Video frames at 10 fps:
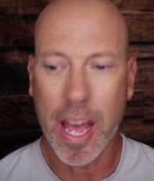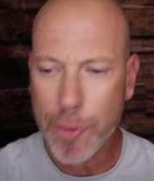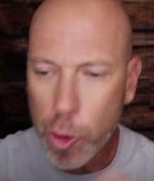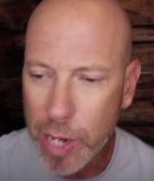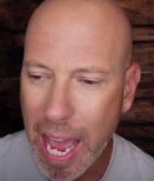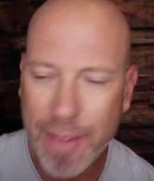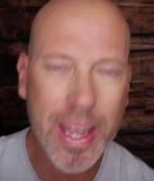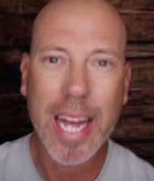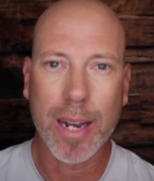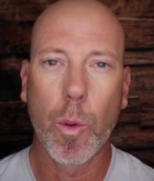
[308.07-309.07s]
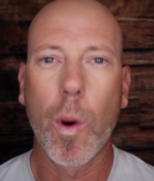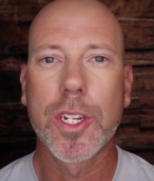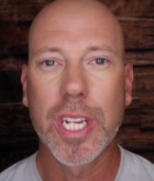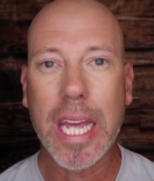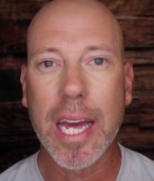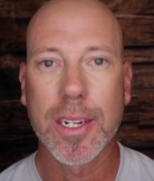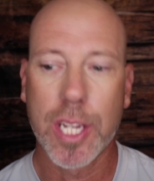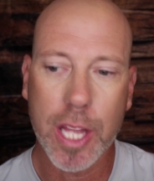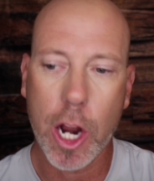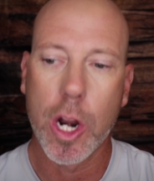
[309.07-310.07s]
if you gave in once again
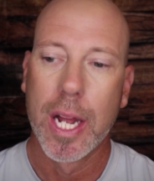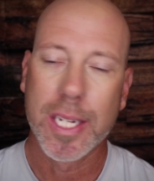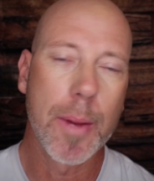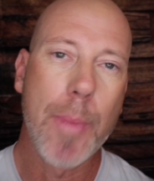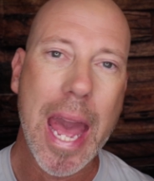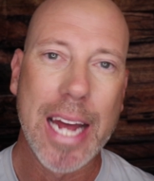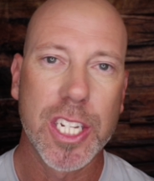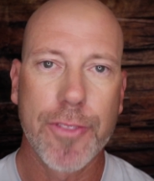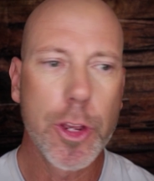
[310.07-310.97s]
to their demands,